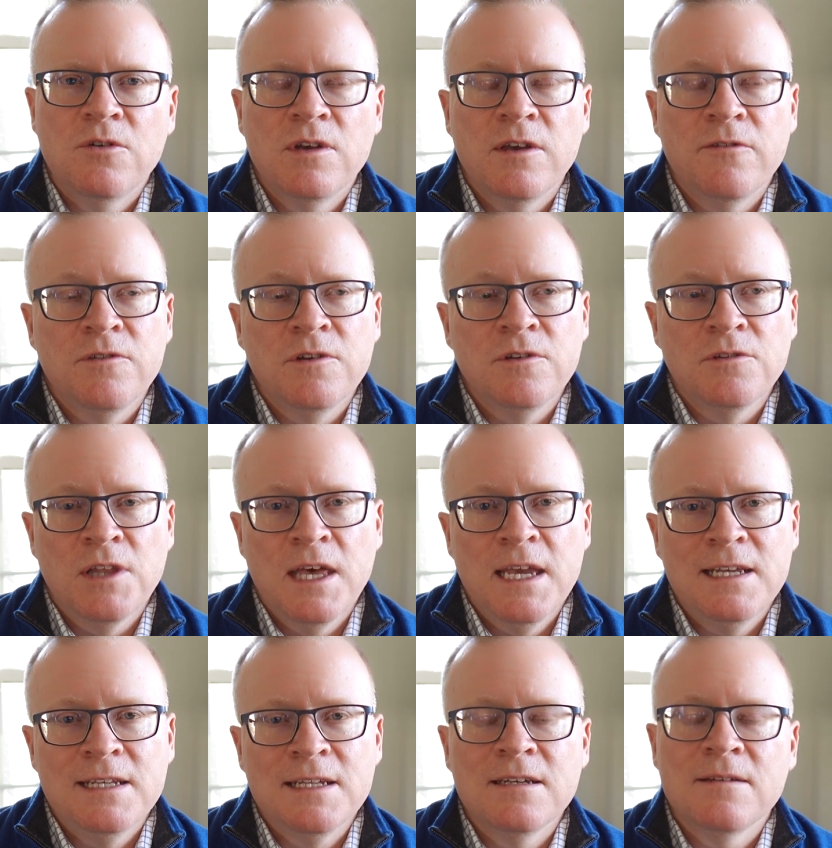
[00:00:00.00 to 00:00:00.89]
If you
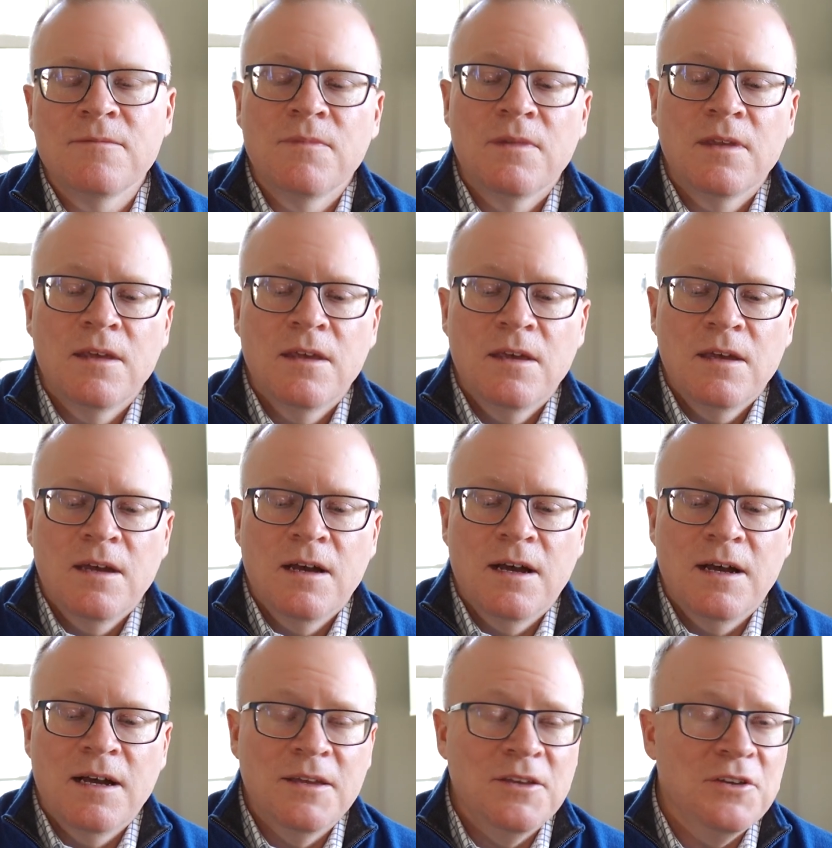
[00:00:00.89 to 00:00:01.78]
like it,
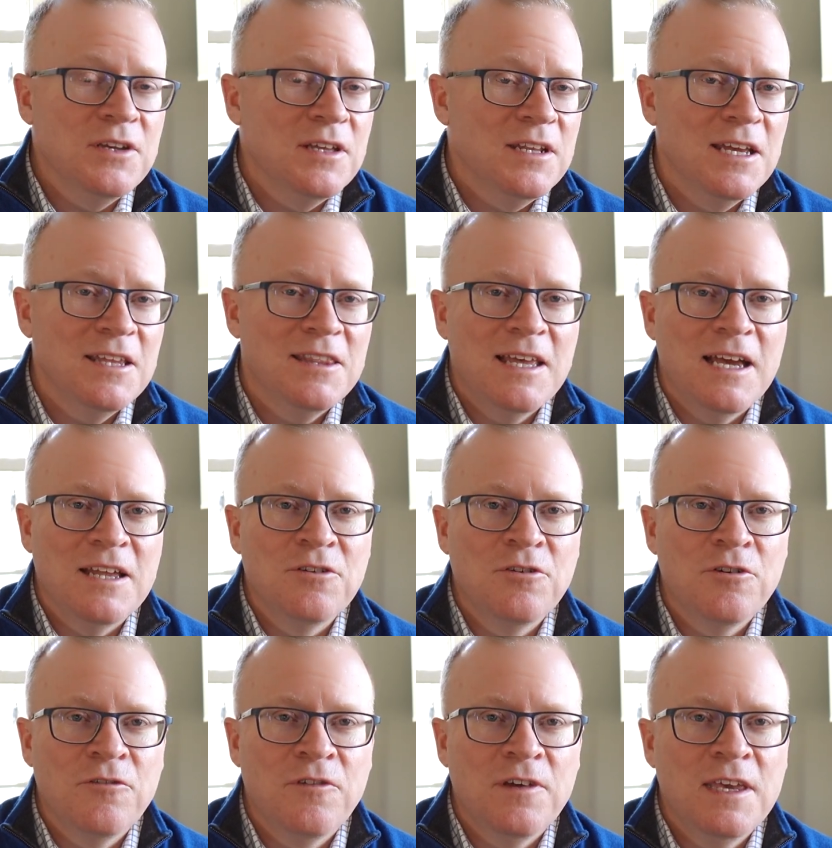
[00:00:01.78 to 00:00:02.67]
you can hit that
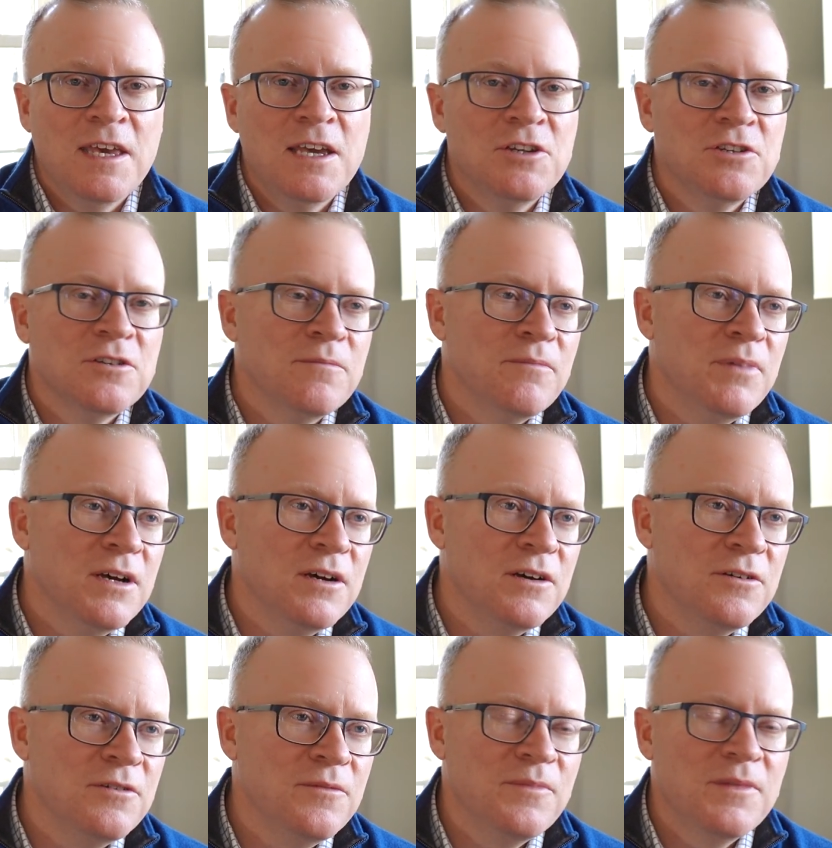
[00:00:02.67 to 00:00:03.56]
notification
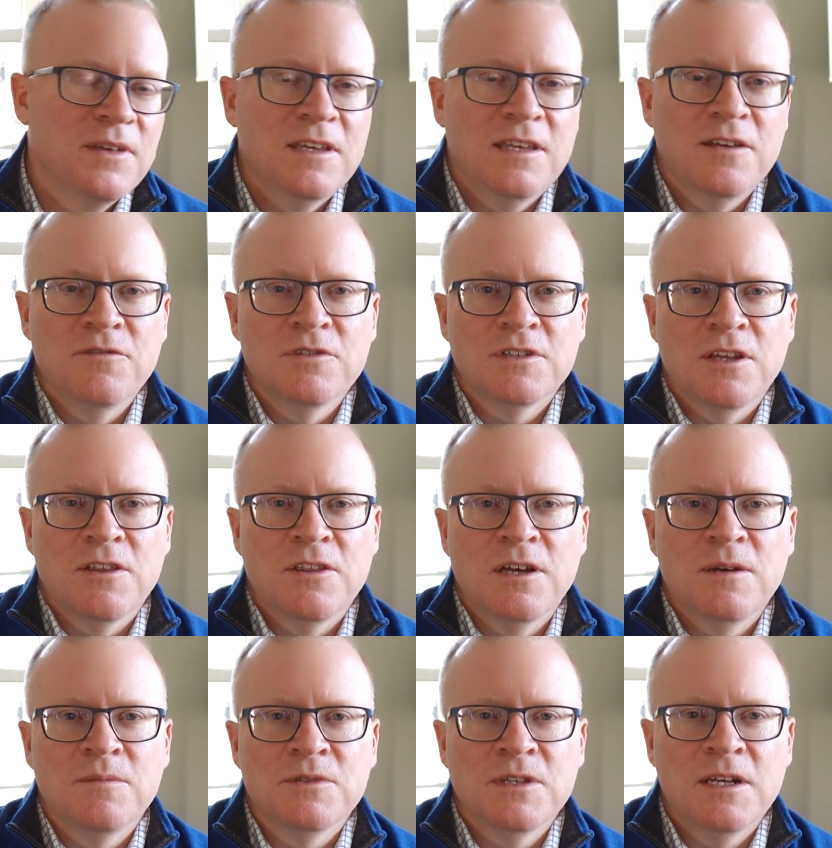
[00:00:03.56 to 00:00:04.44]
bell, give us a
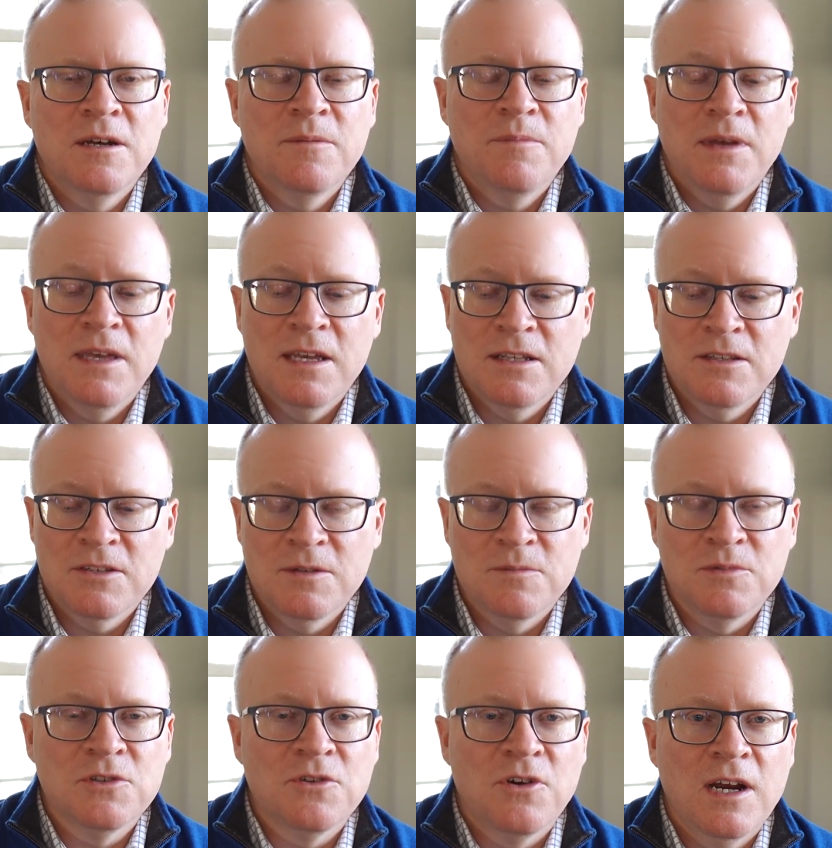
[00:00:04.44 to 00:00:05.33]
thumbs up, and
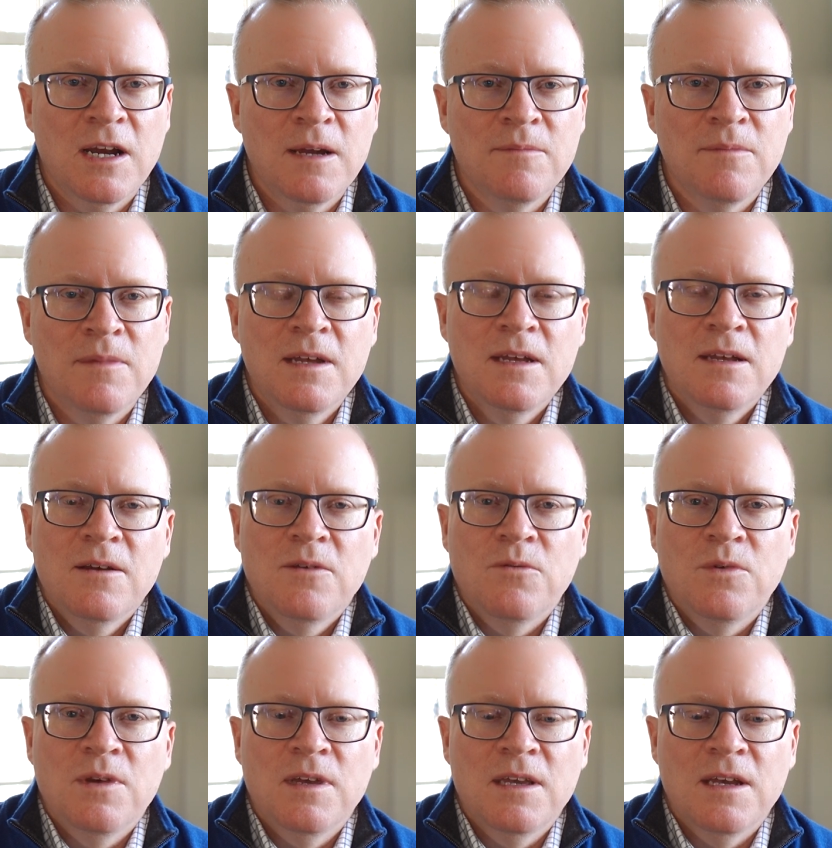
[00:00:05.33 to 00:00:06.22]
subscribe.
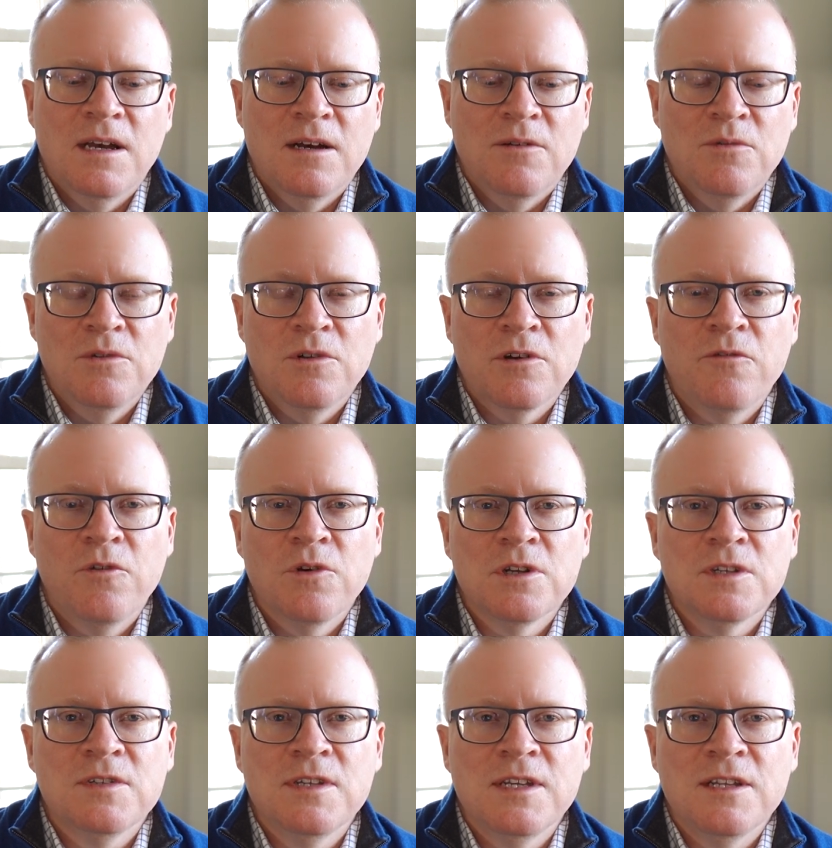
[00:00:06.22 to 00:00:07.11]
We look
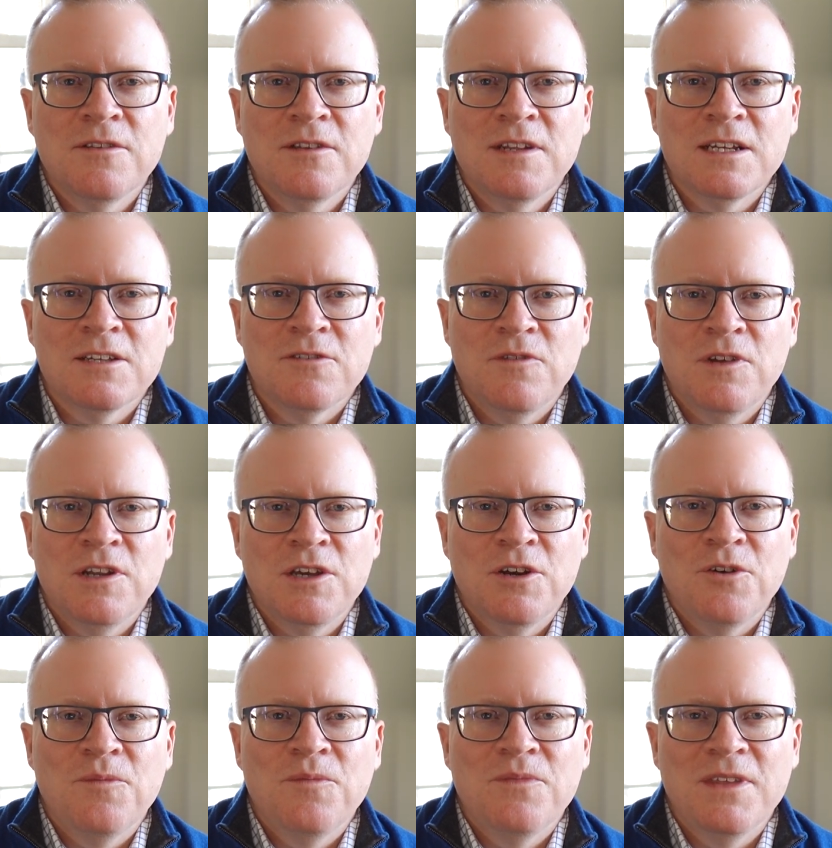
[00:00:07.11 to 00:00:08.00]
forward to seeing you in the next
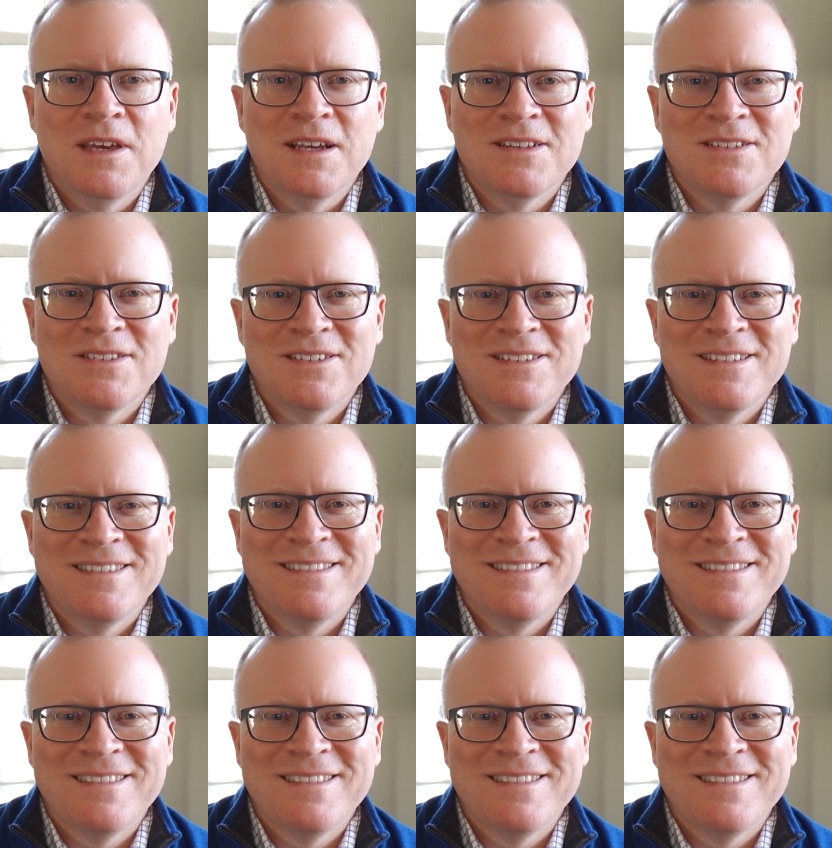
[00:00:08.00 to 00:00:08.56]
video. Thanks.